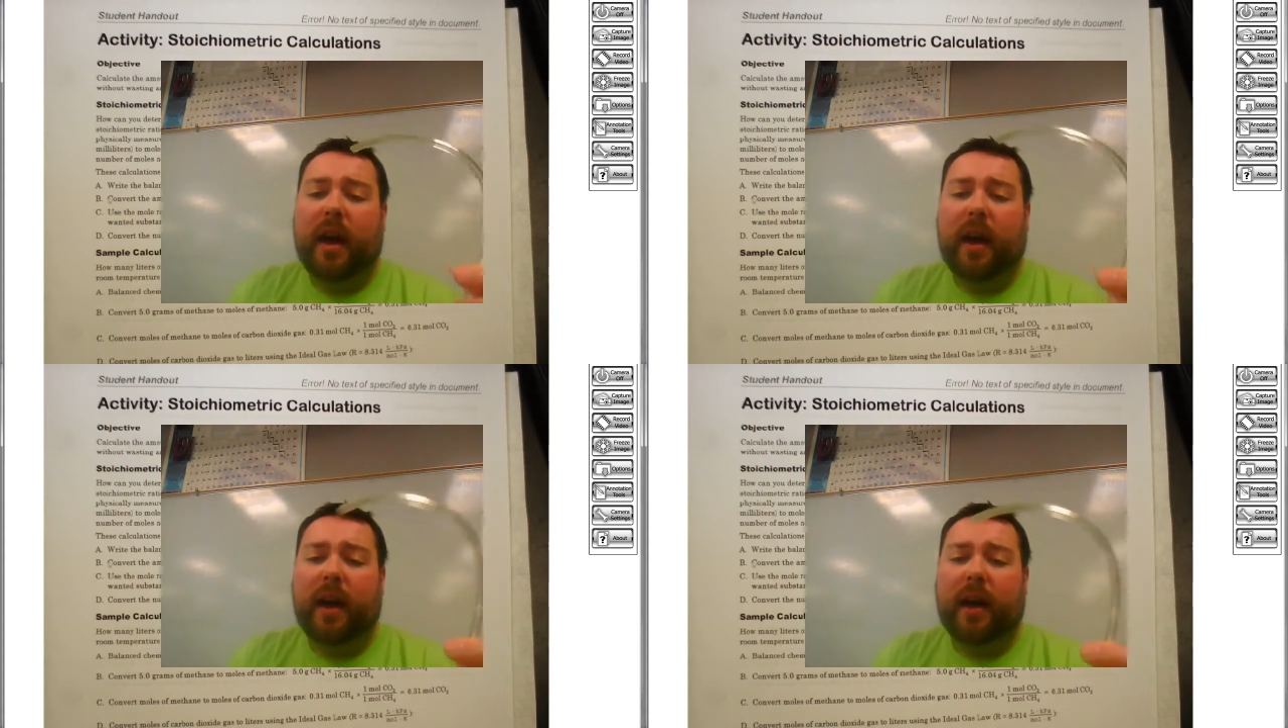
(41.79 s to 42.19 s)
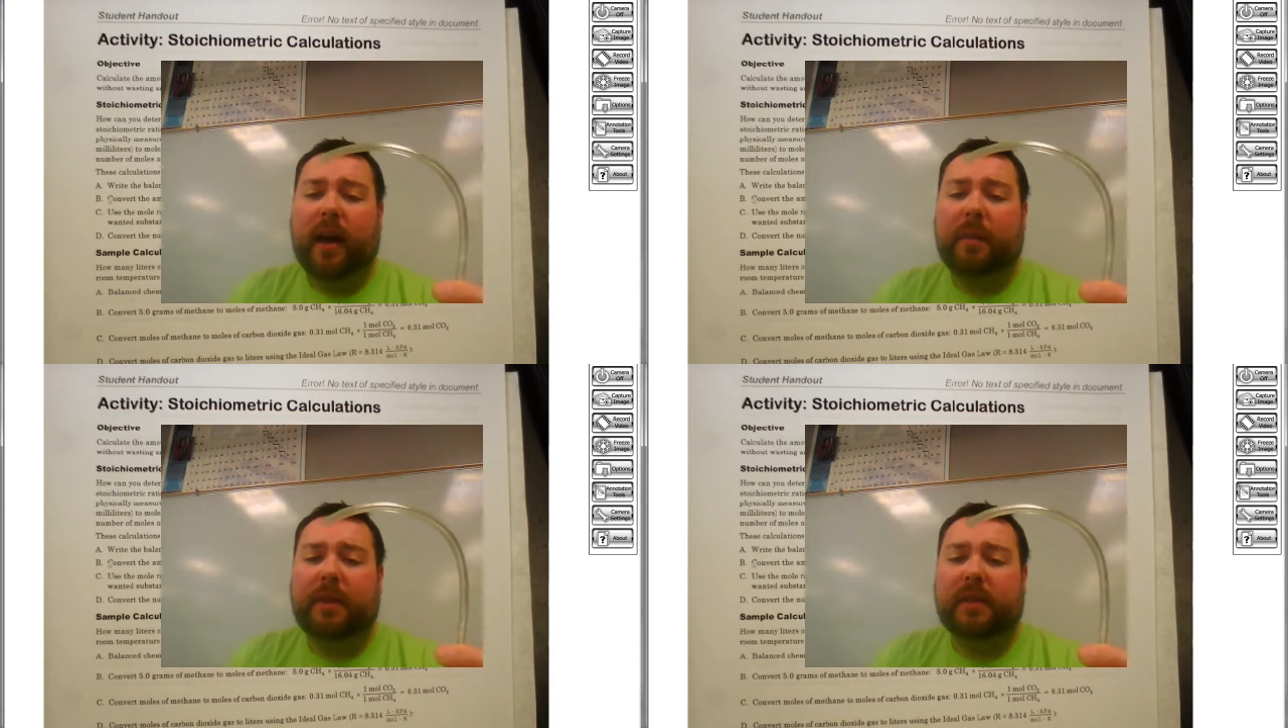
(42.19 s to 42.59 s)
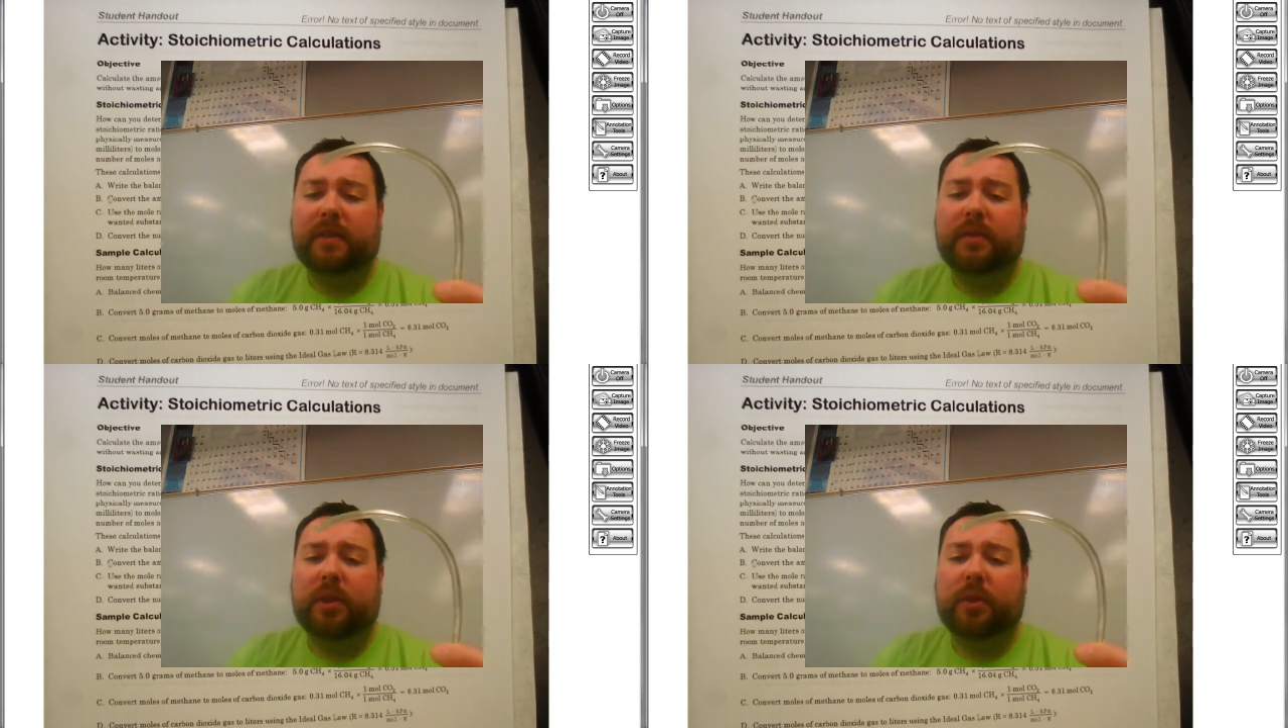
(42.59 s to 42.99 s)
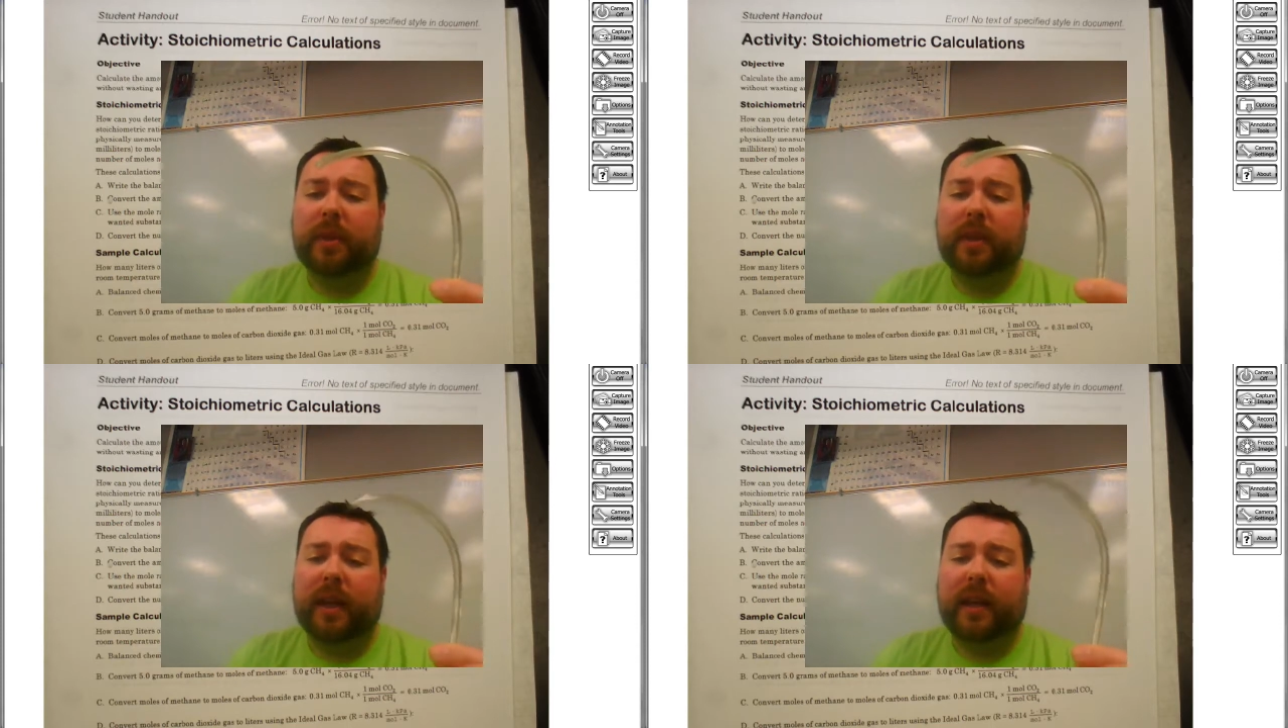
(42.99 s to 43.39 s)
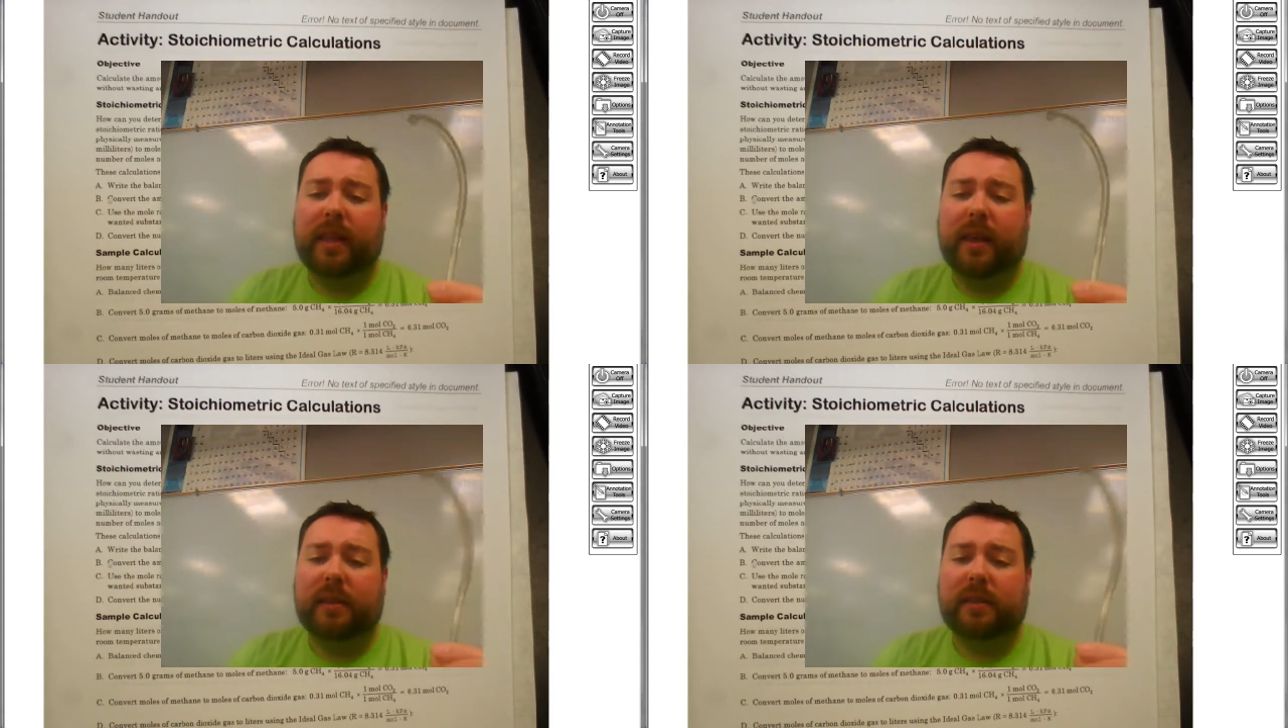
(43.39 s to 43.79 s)
a piece of tubing like
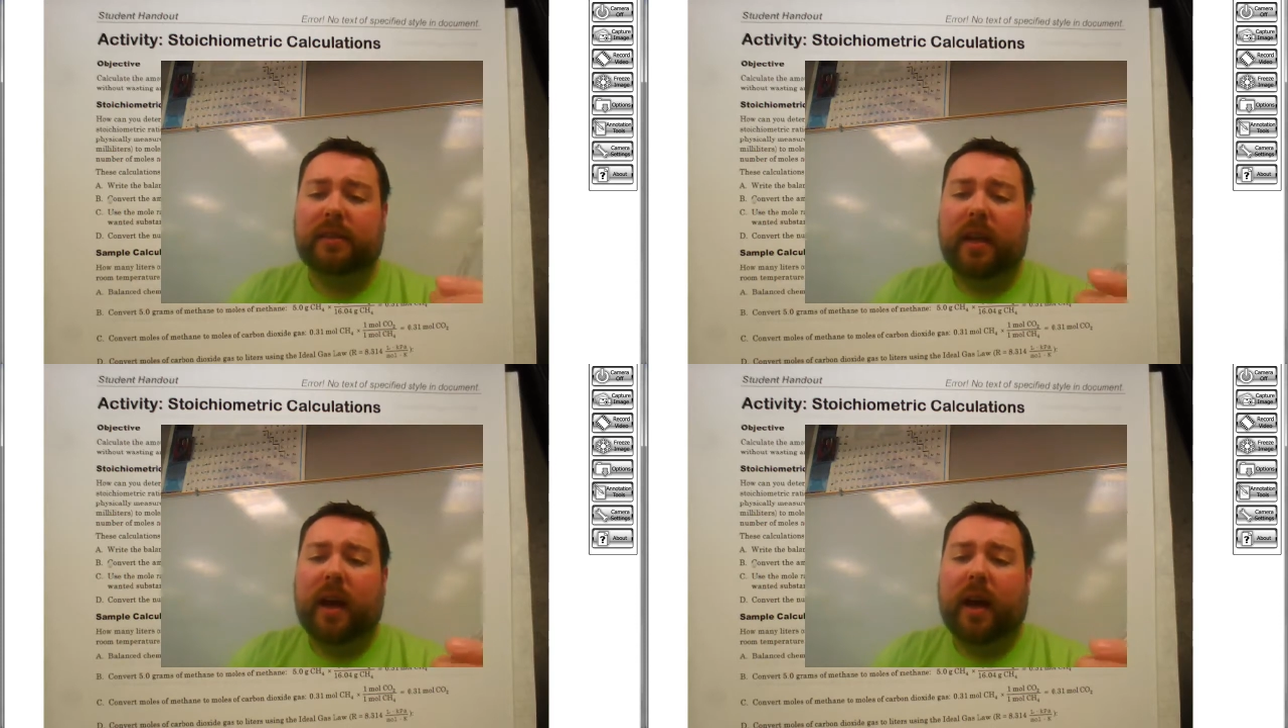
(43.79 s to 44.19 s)
this.